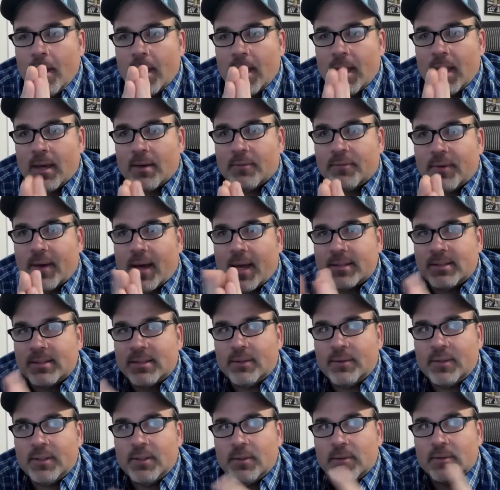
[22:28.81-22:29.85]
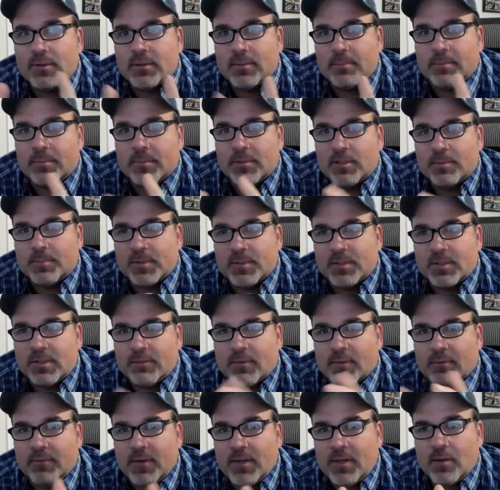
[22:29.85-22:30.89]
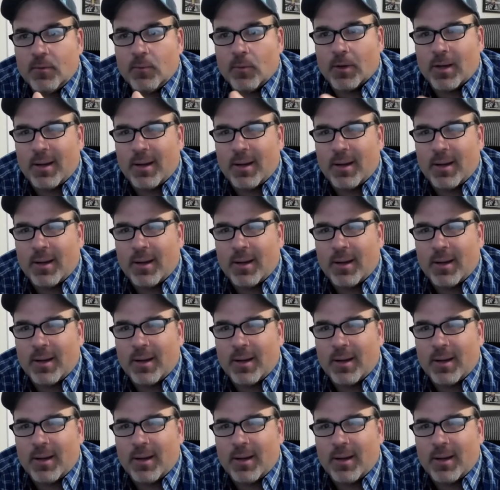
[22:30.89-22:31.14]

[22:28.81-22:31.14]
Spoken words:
If I still need to do some specific video work,